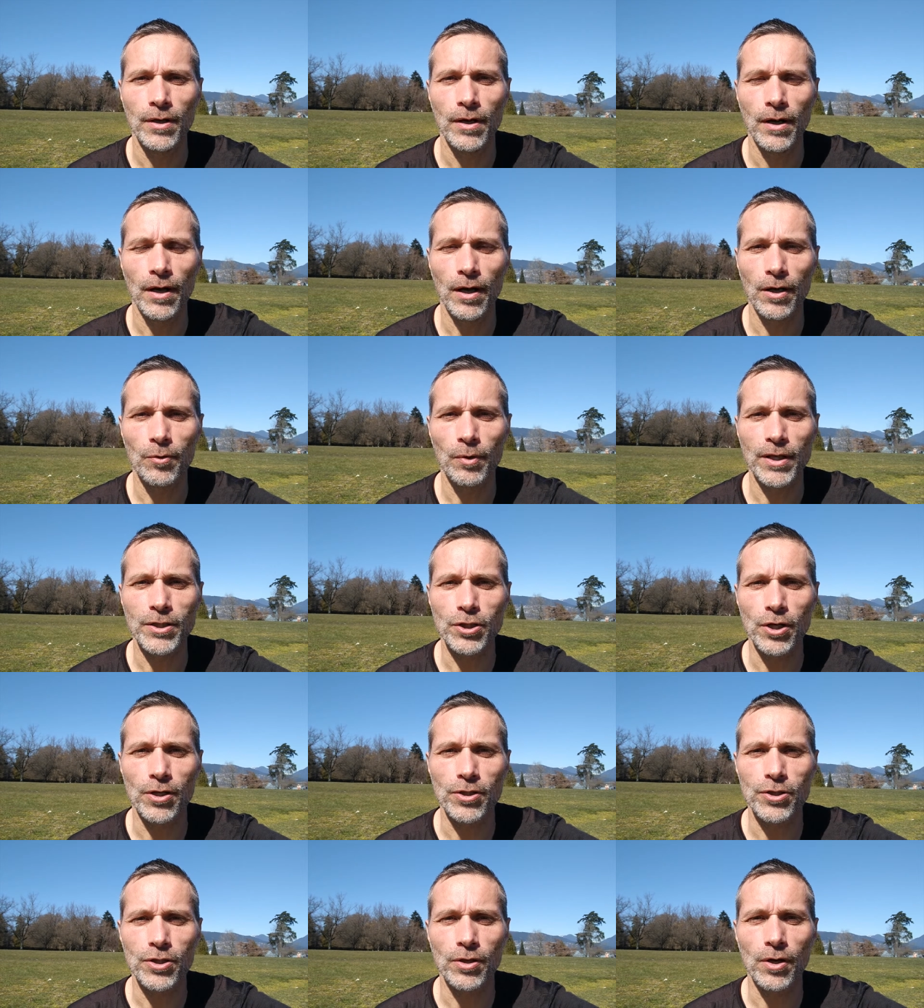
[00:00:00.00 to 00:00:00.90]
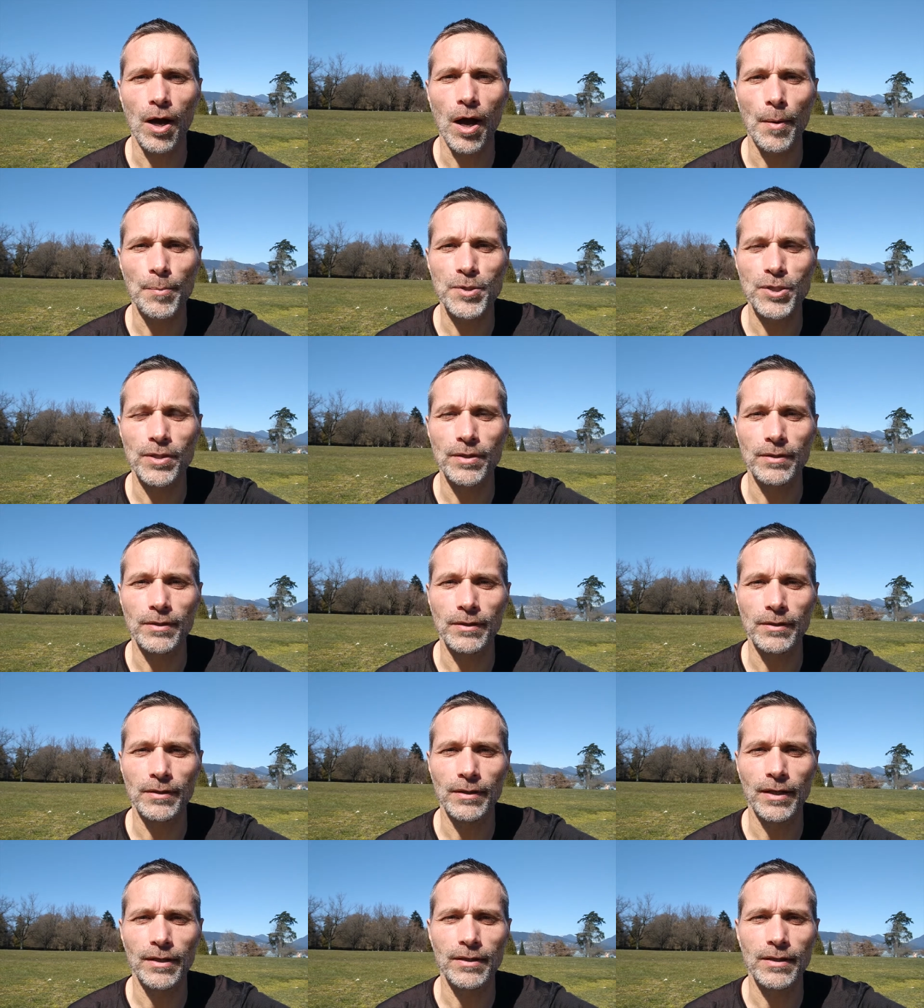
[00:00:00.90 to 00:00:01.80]
a quick charger option,
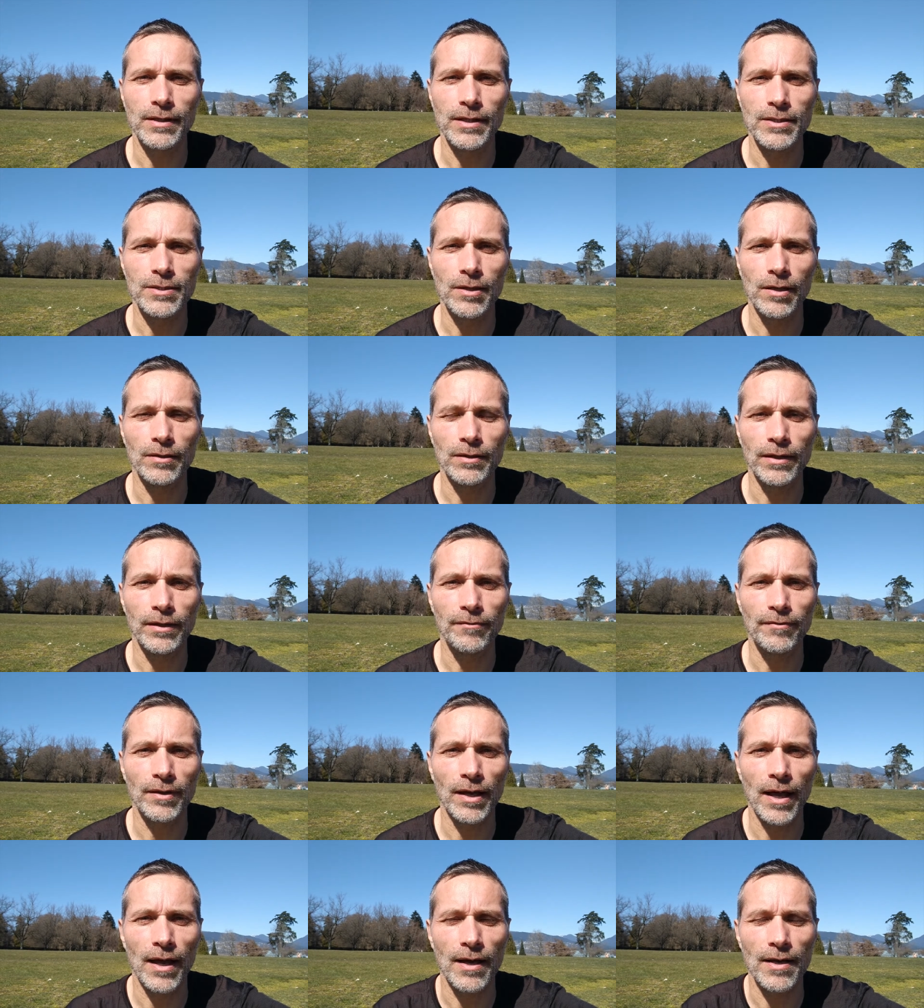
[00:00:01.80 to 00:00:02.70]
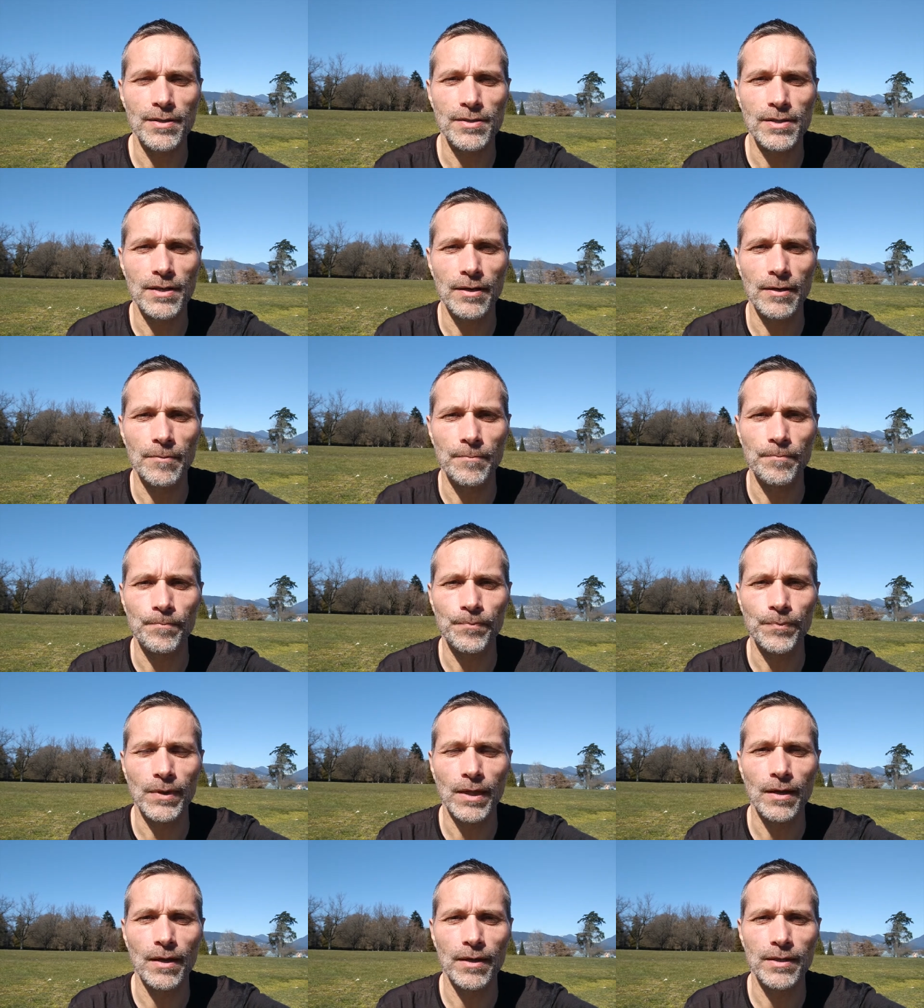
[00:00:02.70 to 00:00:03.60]
like the Nissan Leaf has a
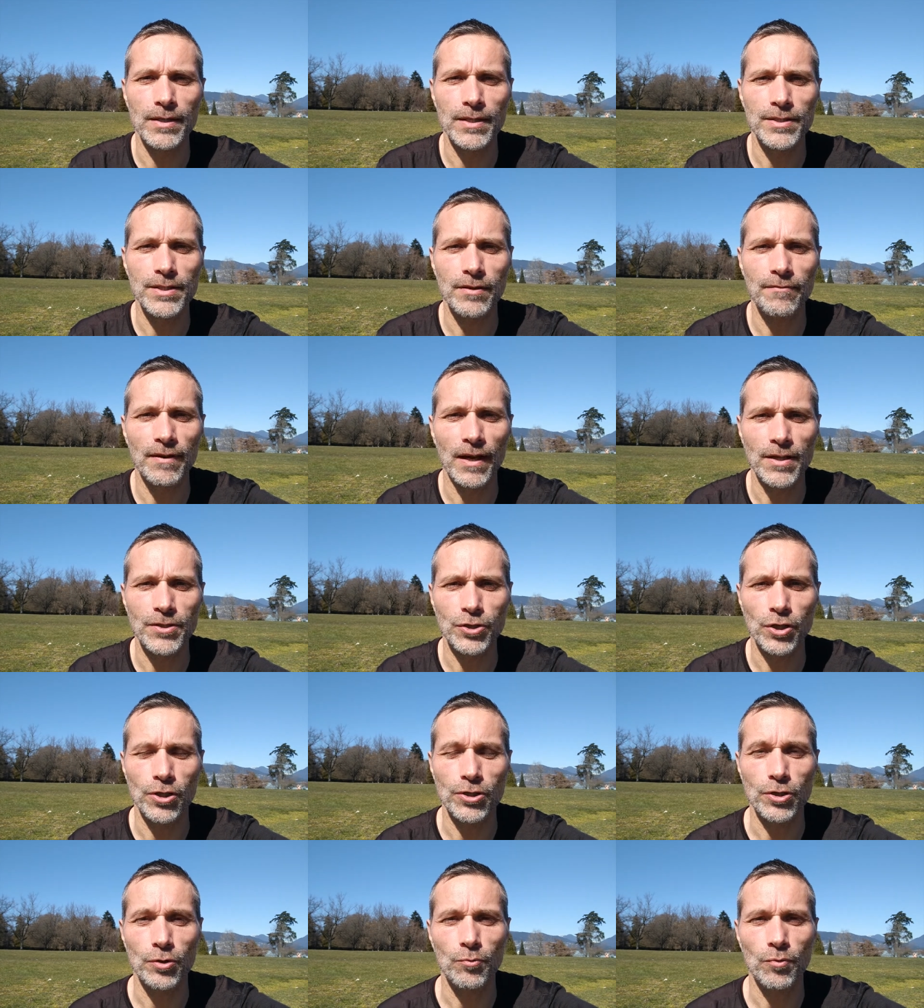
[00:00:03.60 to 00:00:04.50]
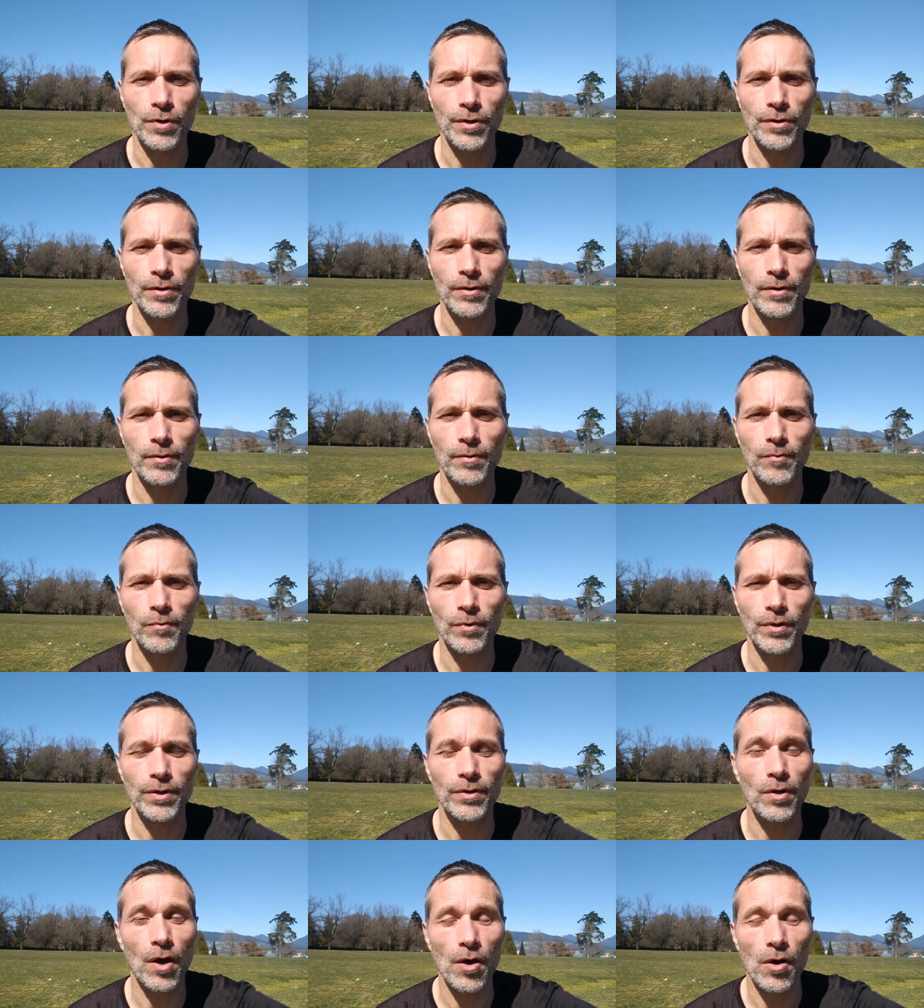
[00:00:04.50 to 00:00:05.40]
DC fast charger with
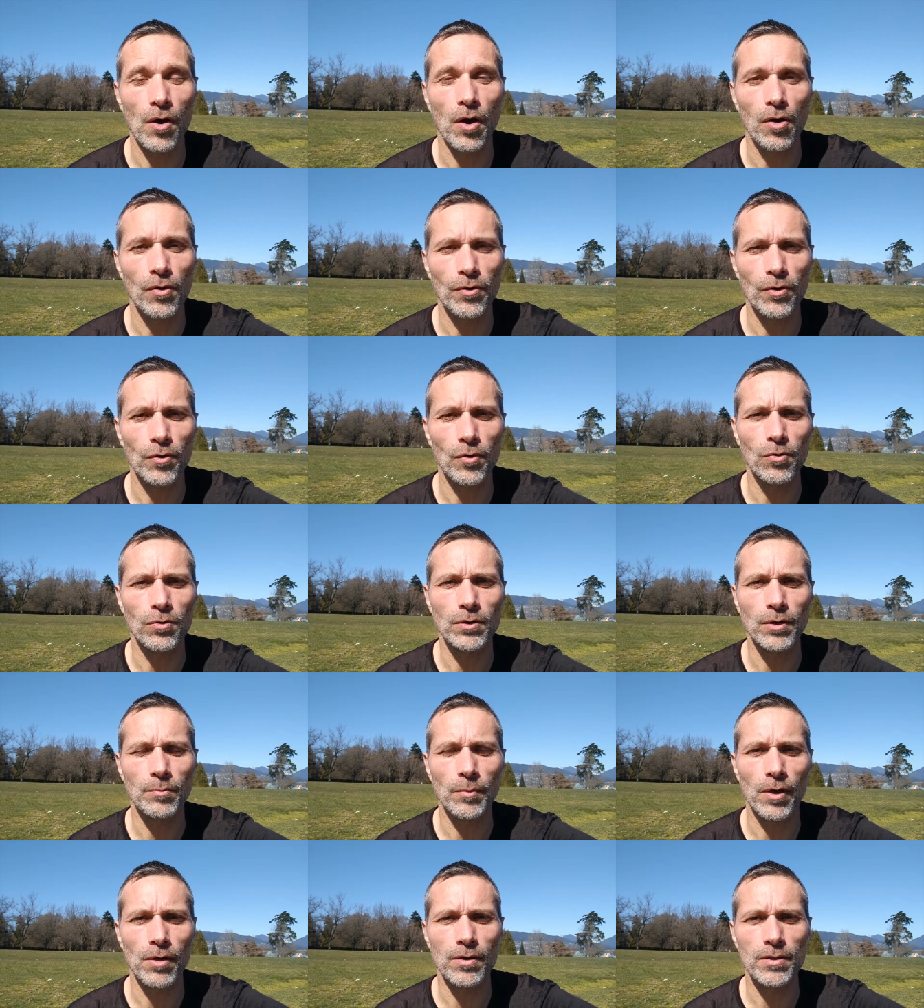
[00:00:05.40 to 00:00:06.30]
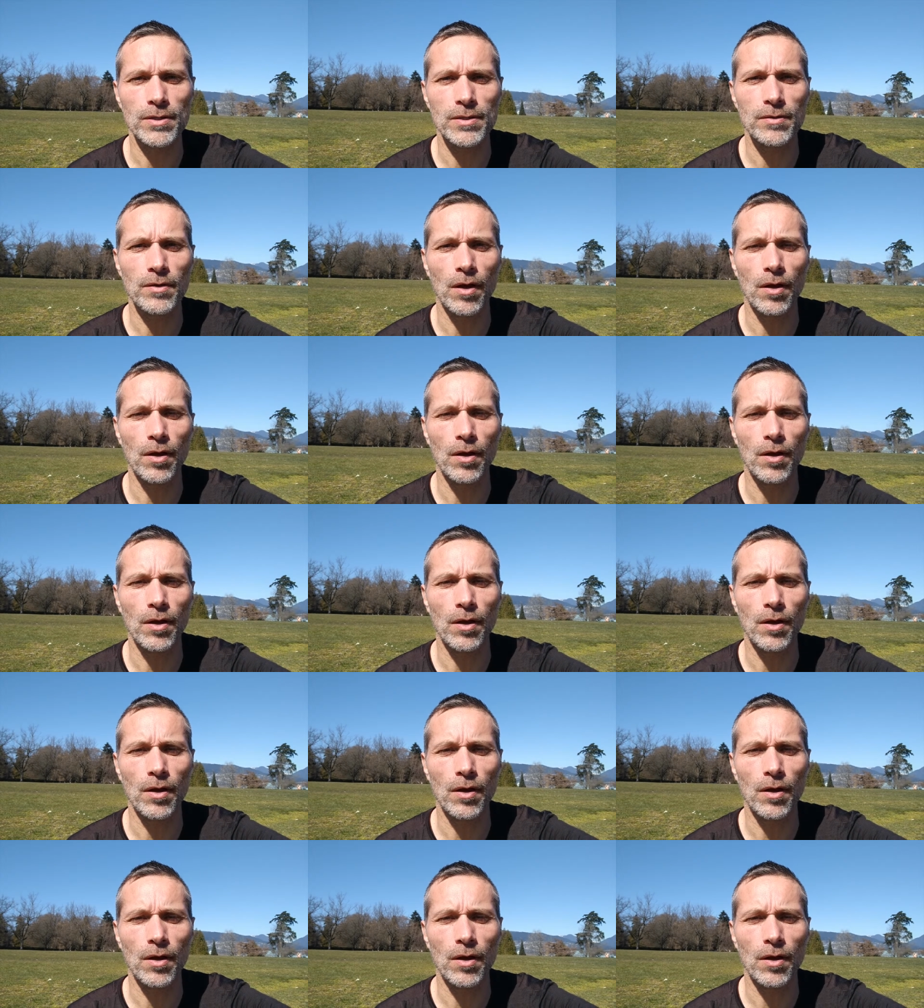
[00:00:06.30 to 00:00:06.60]
not all their older models.